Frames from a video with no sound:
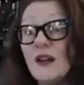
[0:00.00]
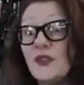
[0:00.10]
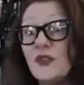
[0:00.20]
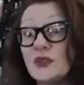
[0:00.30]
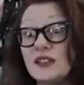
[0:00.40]

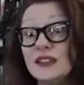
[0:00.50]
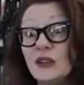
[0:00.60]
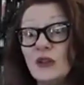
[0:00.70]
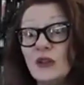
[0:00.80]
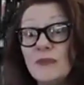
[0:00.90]
those
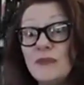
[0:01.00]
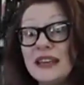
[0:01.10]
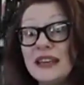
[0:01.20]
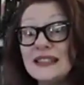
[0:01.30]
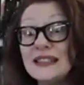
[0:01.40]
little
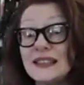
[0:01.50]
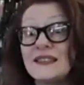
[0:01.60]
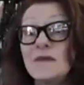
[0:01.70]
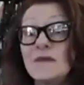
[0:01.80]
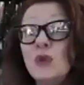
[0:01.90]
pieces
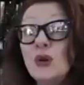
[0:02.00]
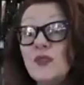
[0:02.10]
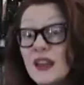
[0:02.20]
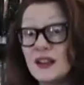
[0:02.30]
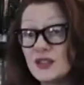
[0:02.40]
that move
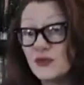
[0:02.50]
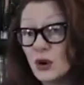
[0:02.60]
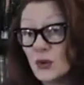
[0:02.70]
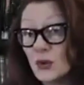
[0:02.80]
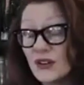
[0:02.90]
things
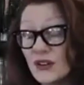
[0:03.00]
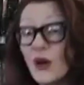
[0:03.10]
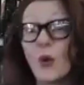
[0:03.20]
forward